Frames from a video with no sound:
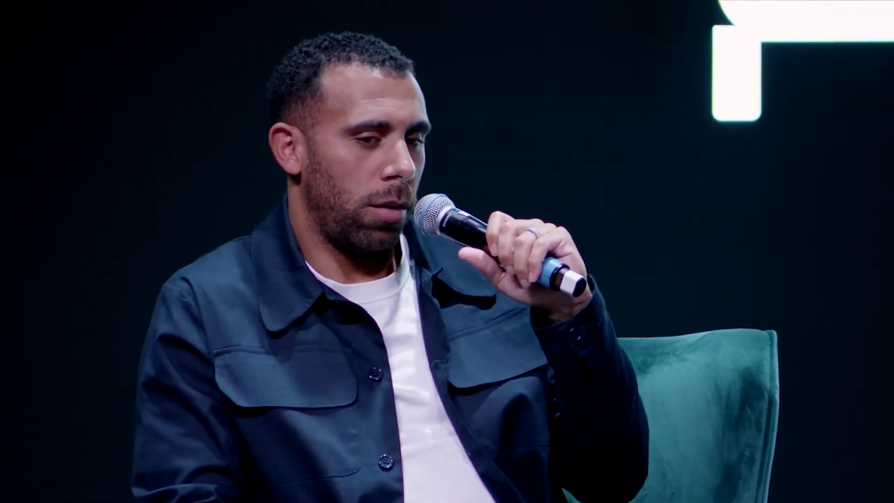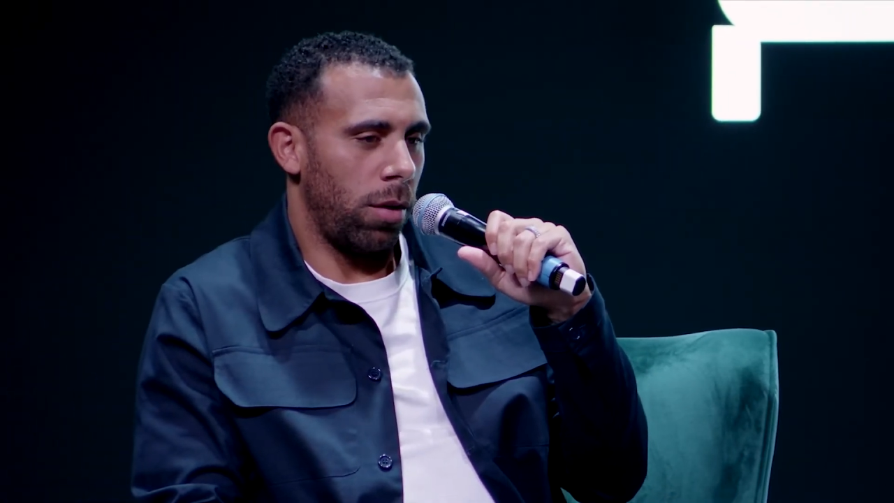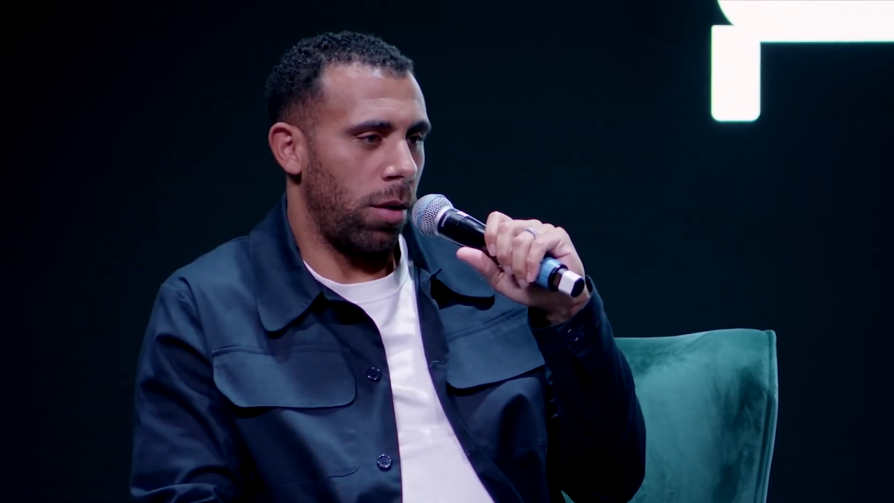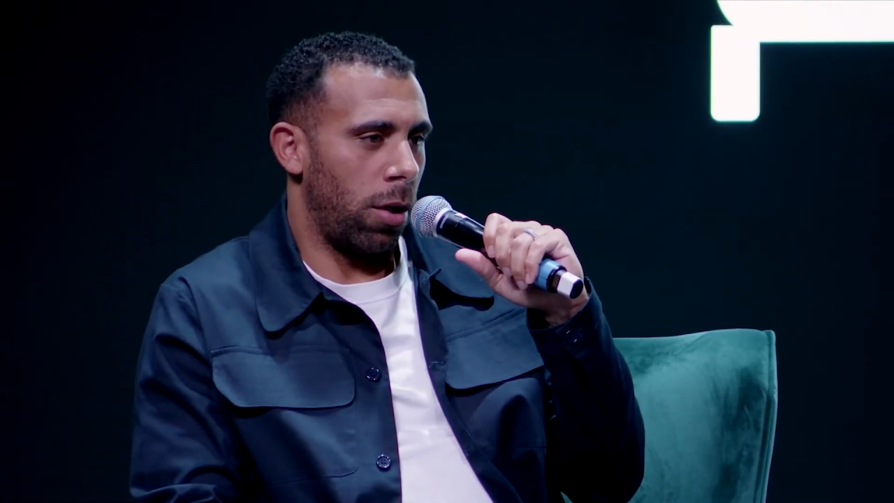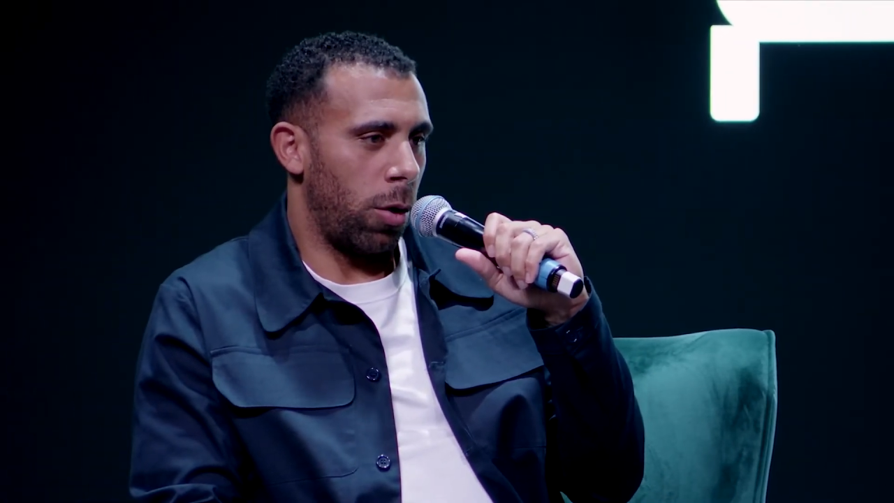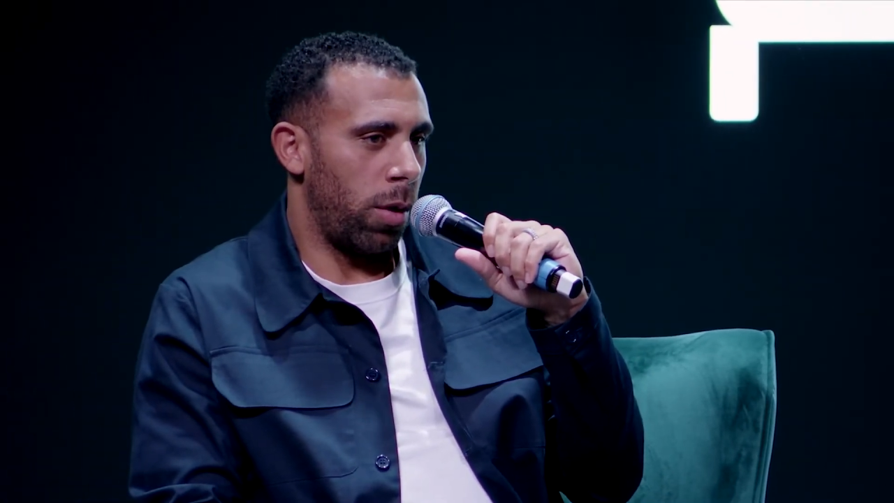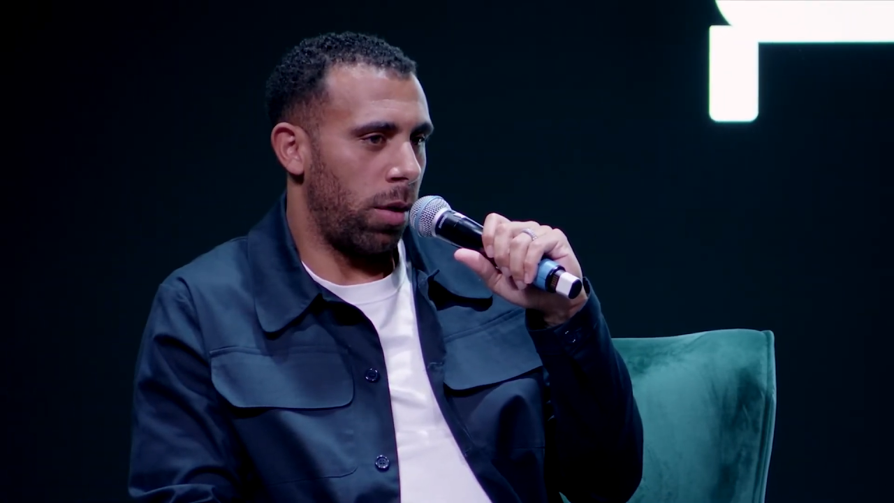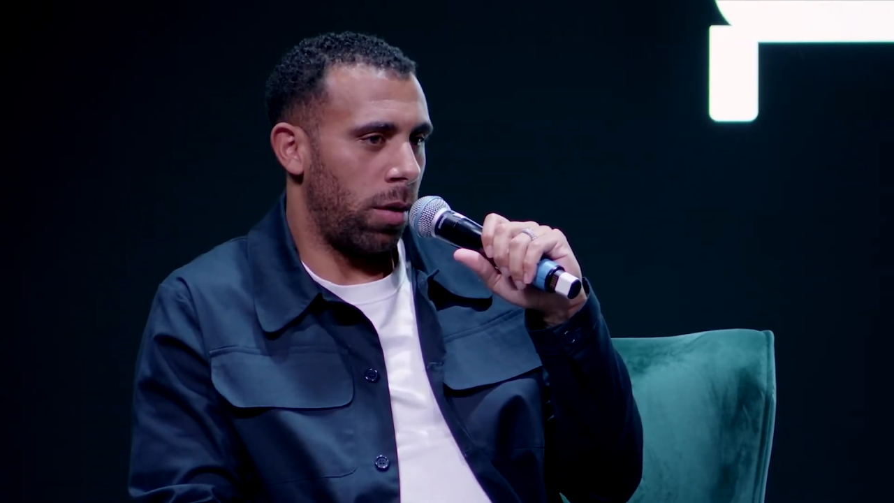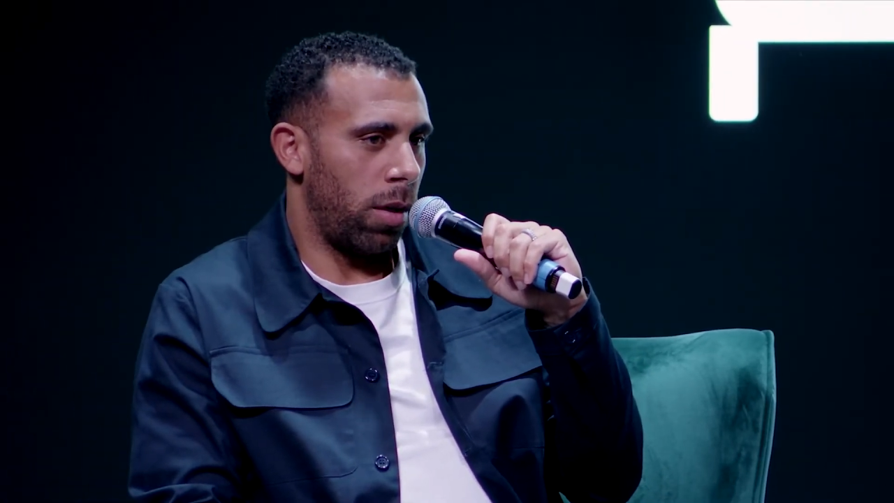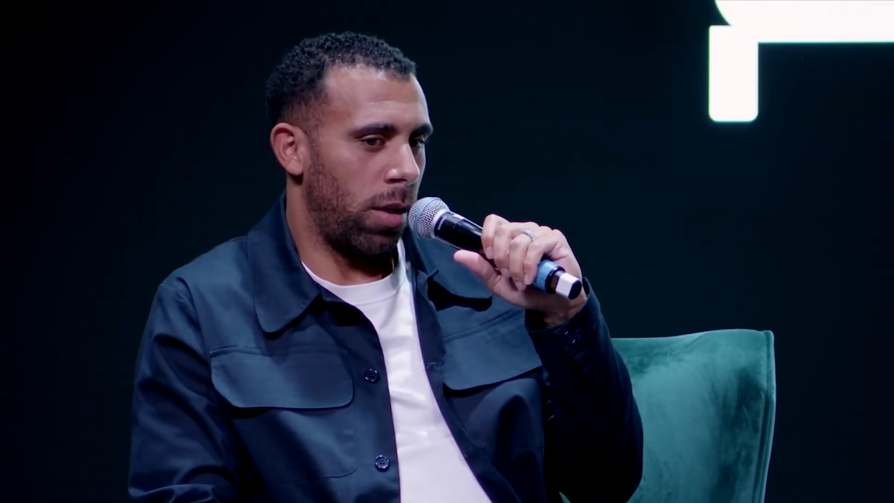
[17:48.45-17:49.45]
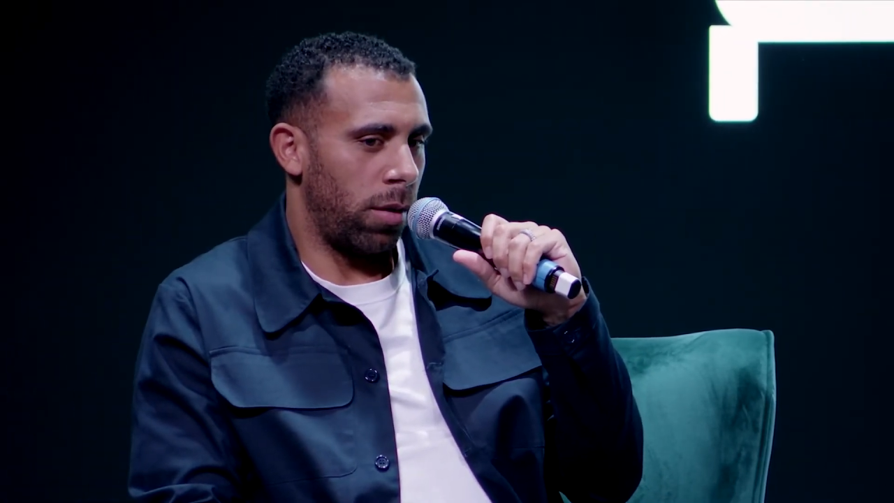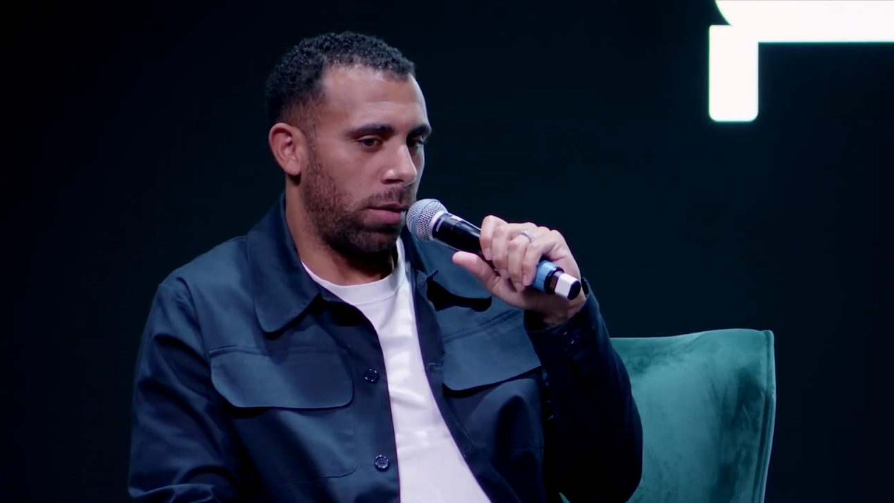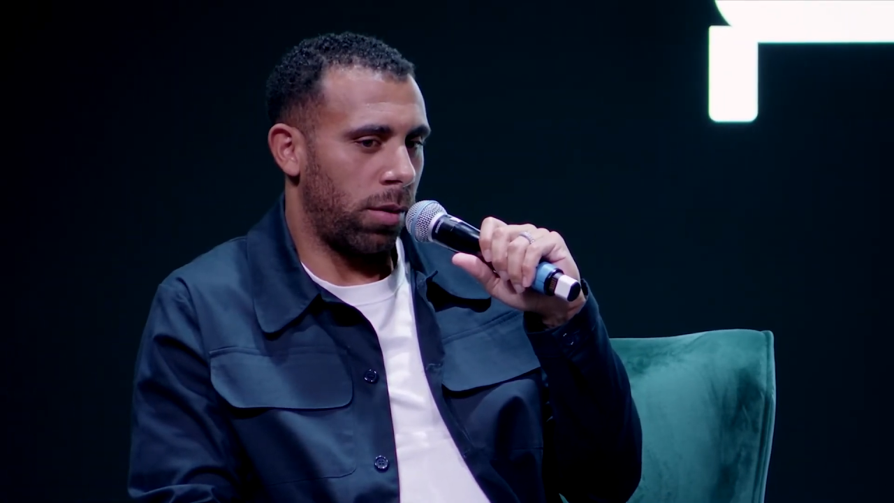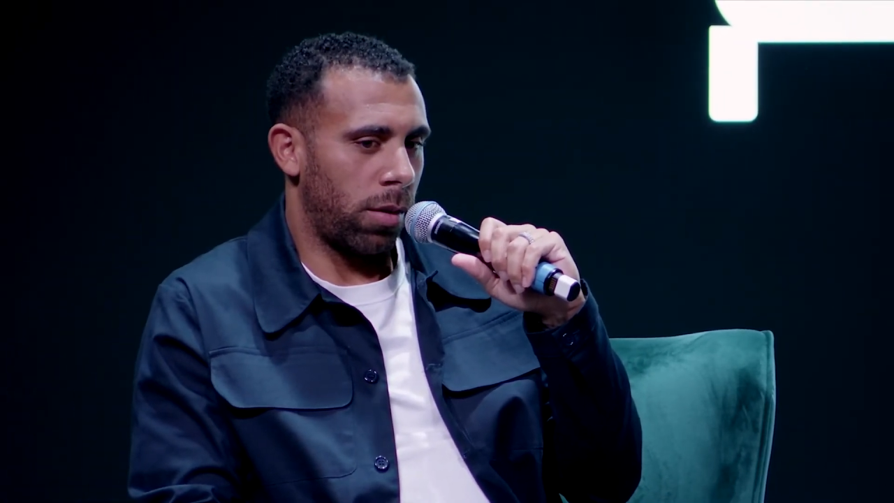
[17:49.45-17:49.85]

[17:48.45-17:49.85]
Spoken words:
and